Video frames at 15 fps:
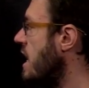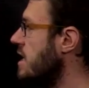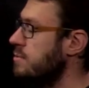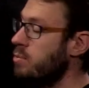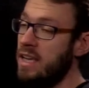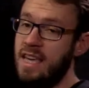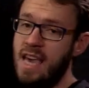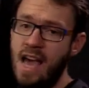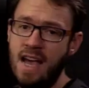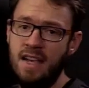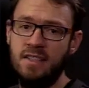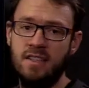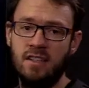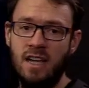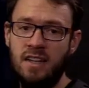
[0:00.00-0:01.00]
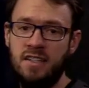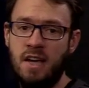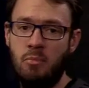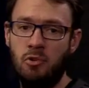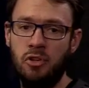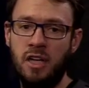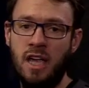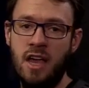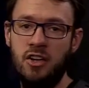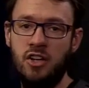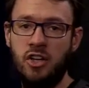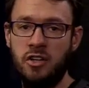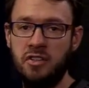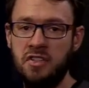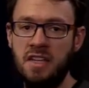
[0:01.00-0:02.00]
is we cancel our double
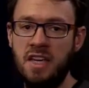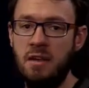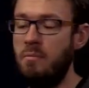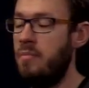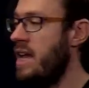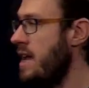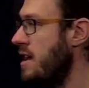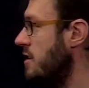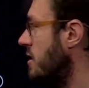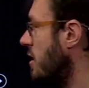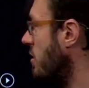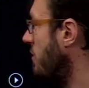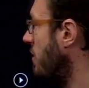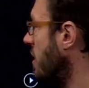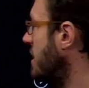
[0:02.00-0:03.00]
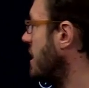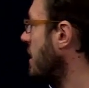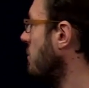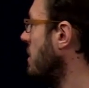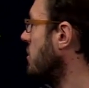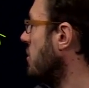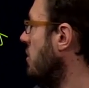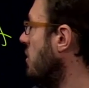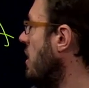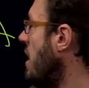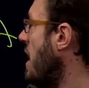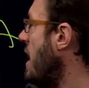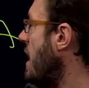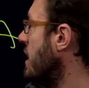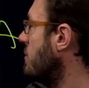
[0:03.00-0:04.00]
negations in pairs. So the first thing we do
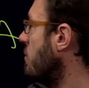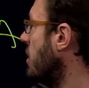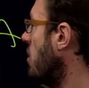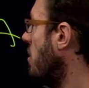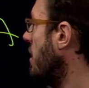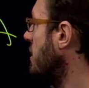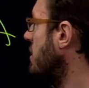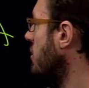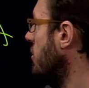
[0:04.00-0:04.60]
is we're going